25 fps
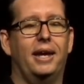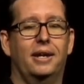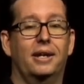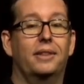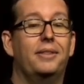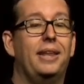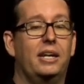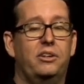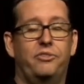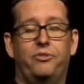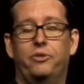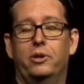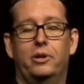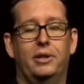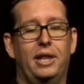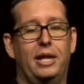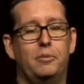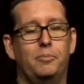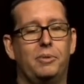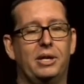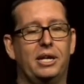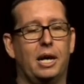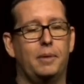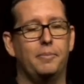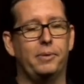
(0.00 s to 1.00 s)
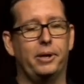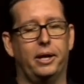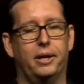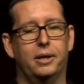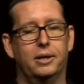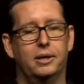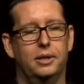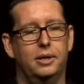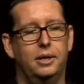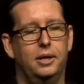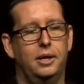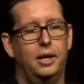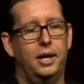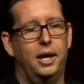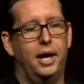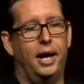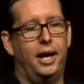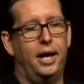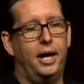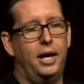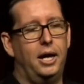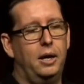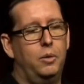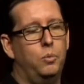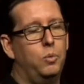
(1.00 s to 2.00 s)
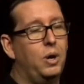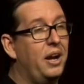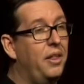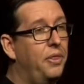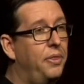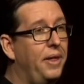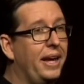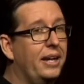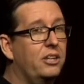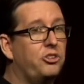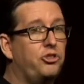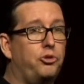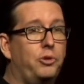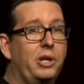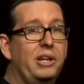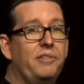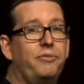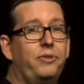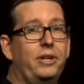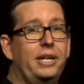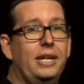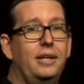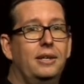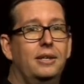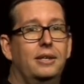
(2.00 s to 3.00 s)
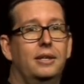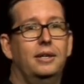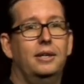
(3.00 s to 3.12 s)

And thanks for letting me come here. I want to thank Streamfleet.